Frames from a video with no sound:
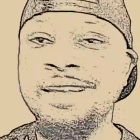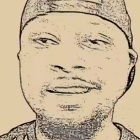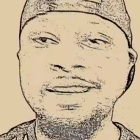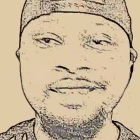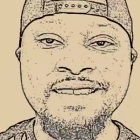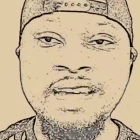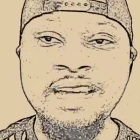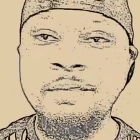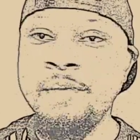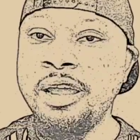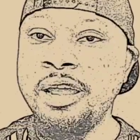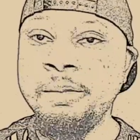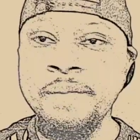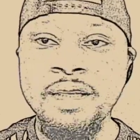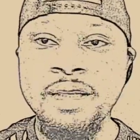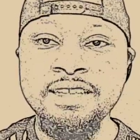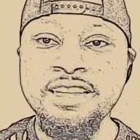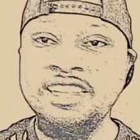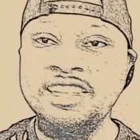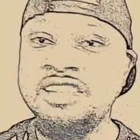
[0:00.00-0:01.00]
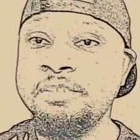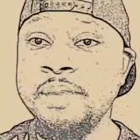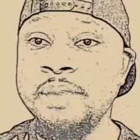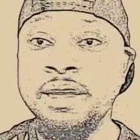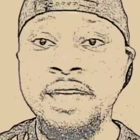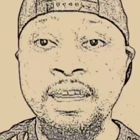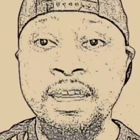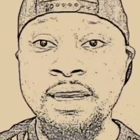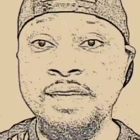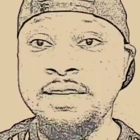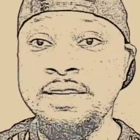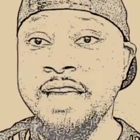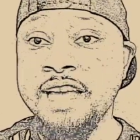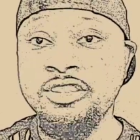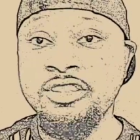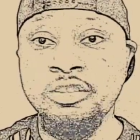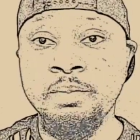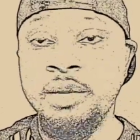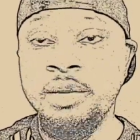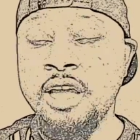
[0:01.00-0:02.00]
the same amount of minutes as he's been getting these
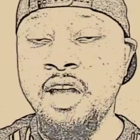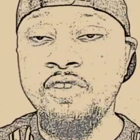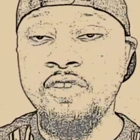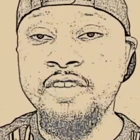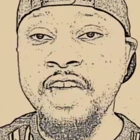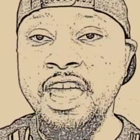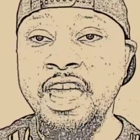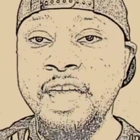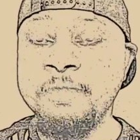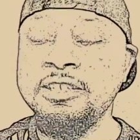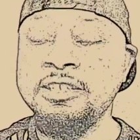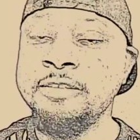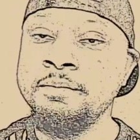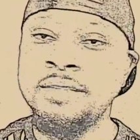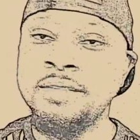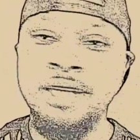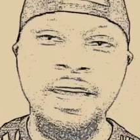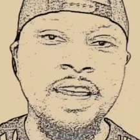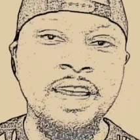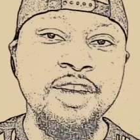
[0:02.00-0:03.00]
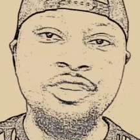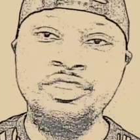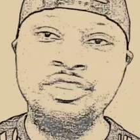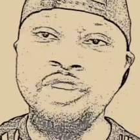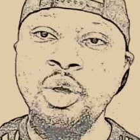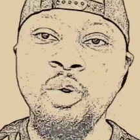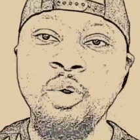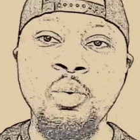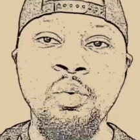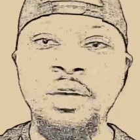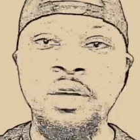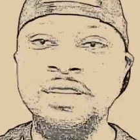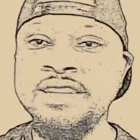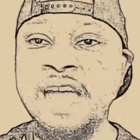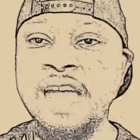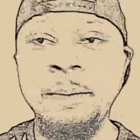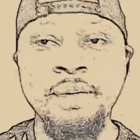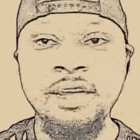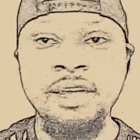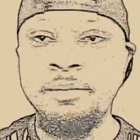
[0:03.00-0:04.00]
last two playoff games. And there's no one
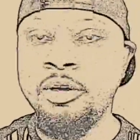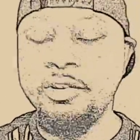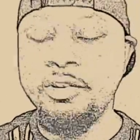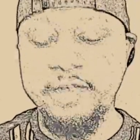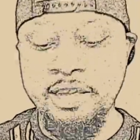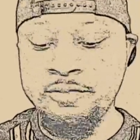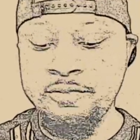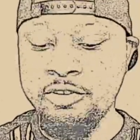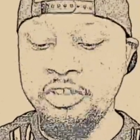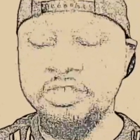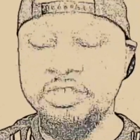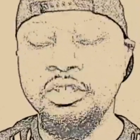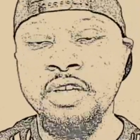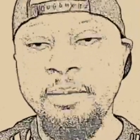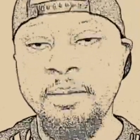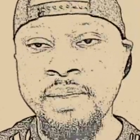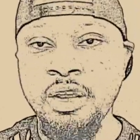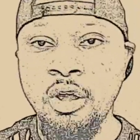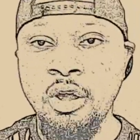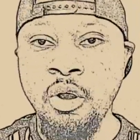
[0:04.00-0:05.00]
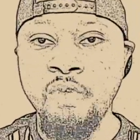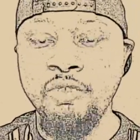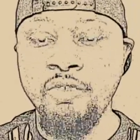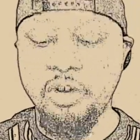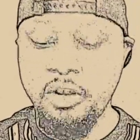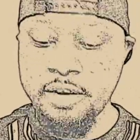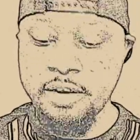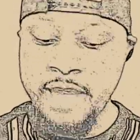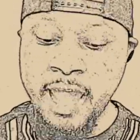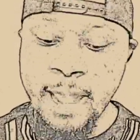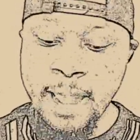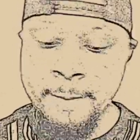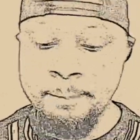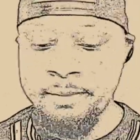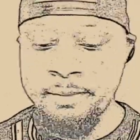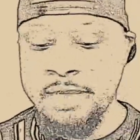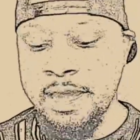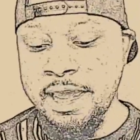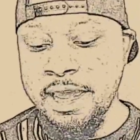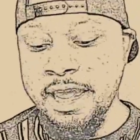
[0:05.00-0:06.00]
stopping him on Denver. So give me the over on
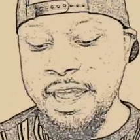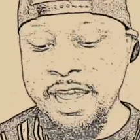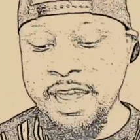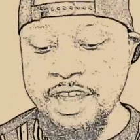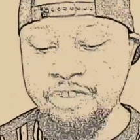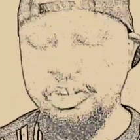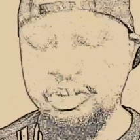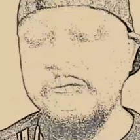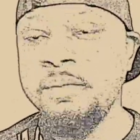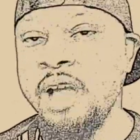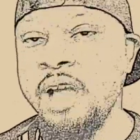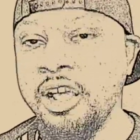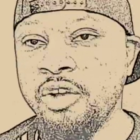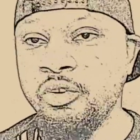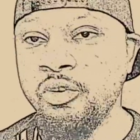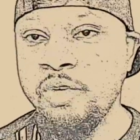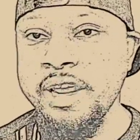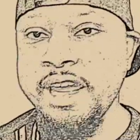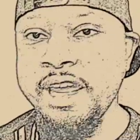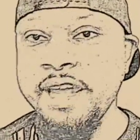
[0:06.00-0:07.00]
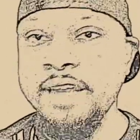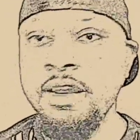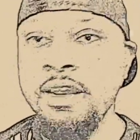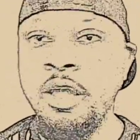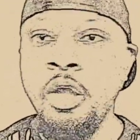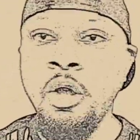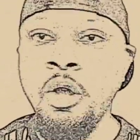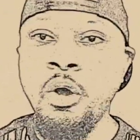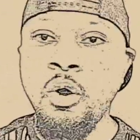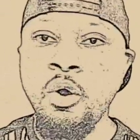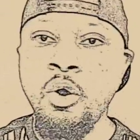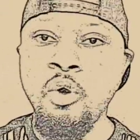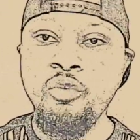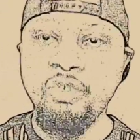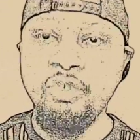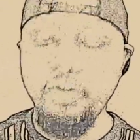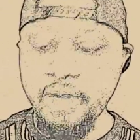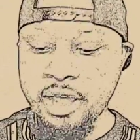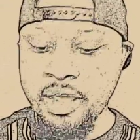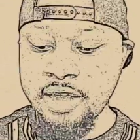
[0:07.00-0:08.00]
that. And Draymond Green,
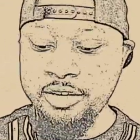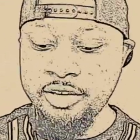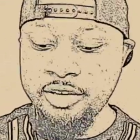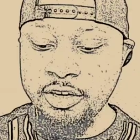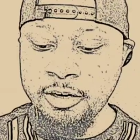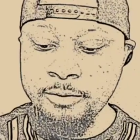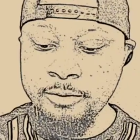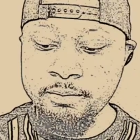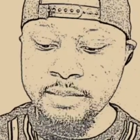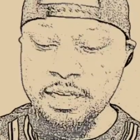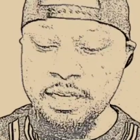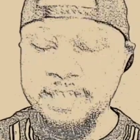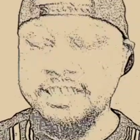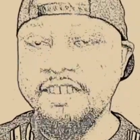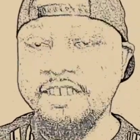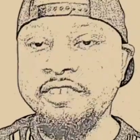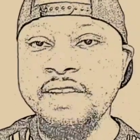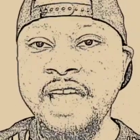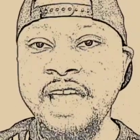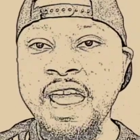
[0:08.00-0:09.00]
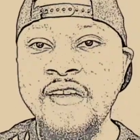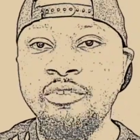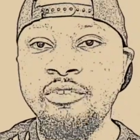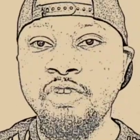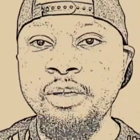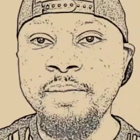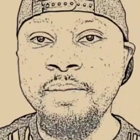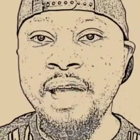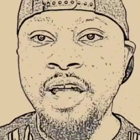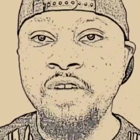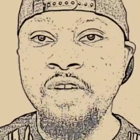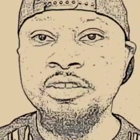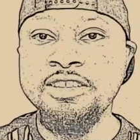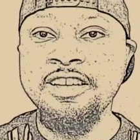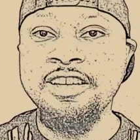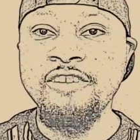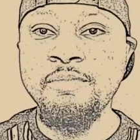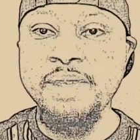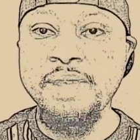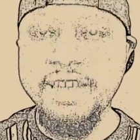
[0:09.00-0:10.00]
over, under, seven and a half
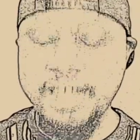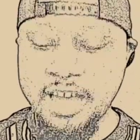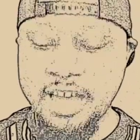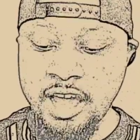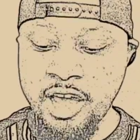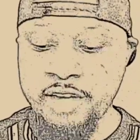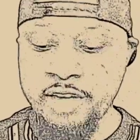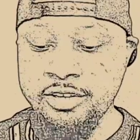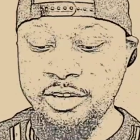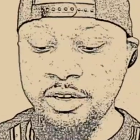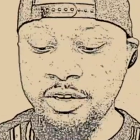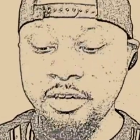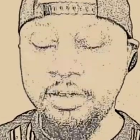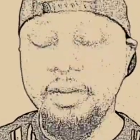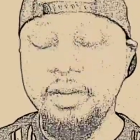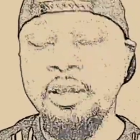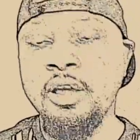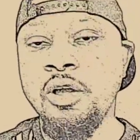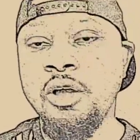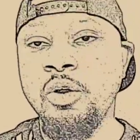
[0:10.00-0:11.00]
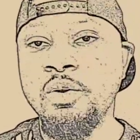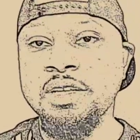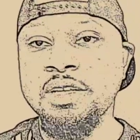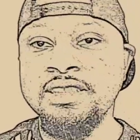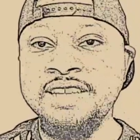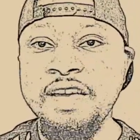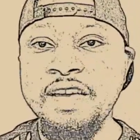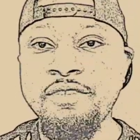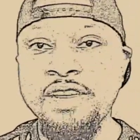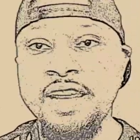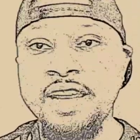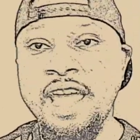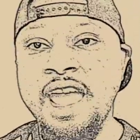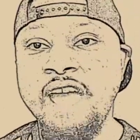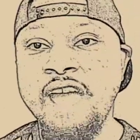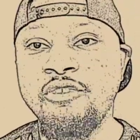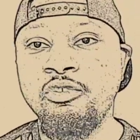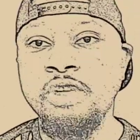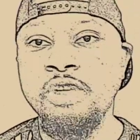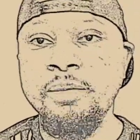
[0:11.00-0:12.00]
rebounds. Give me the under on the seven and a
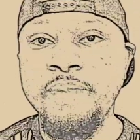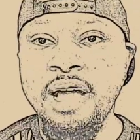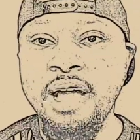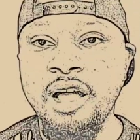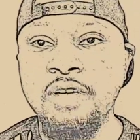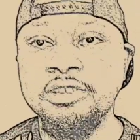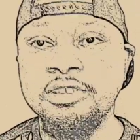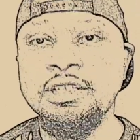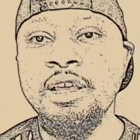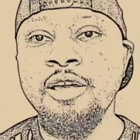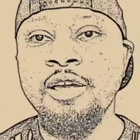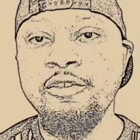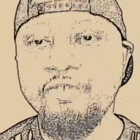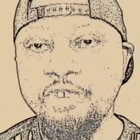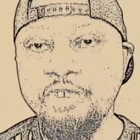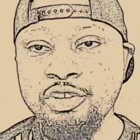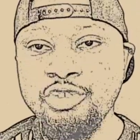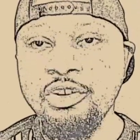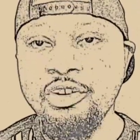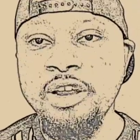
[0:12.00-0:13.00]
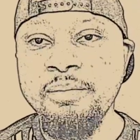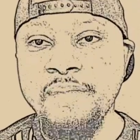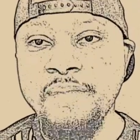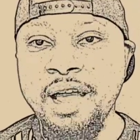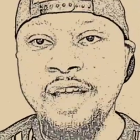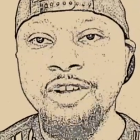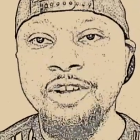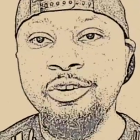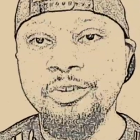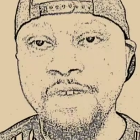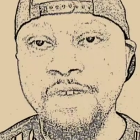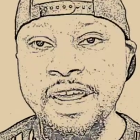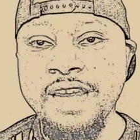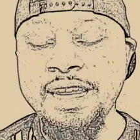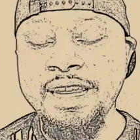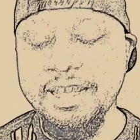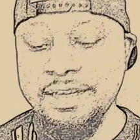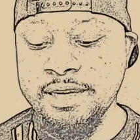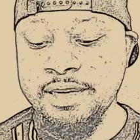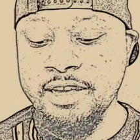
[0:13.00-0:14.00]
half rebounds for Draymond
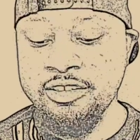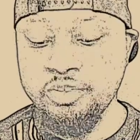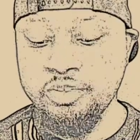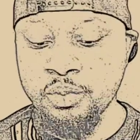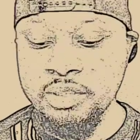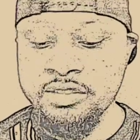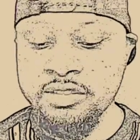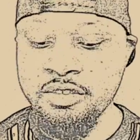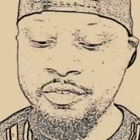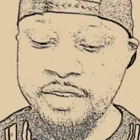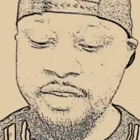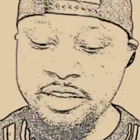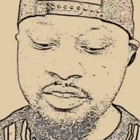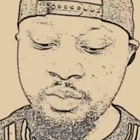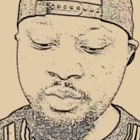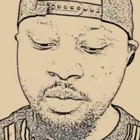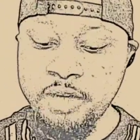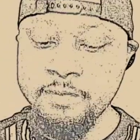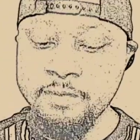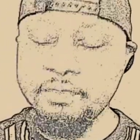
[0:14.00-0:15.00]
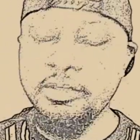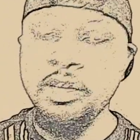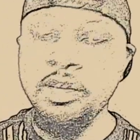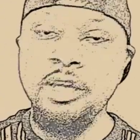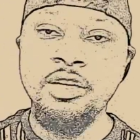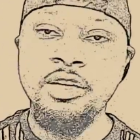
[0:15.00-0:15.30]
Green in this one. So for this one,